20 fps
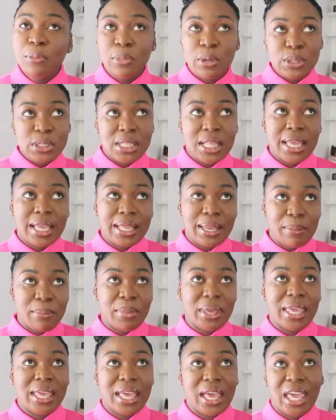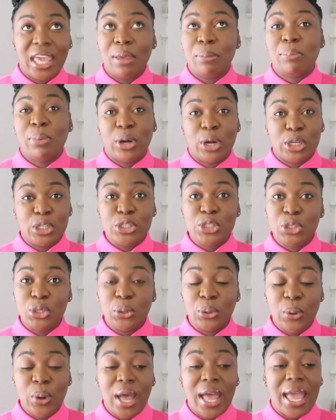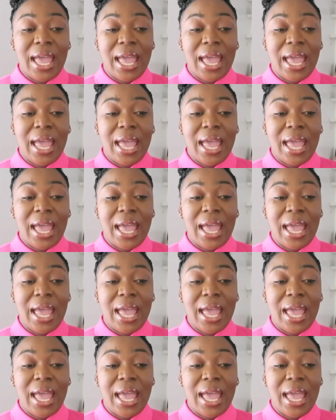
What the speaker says: most likely make a part 2.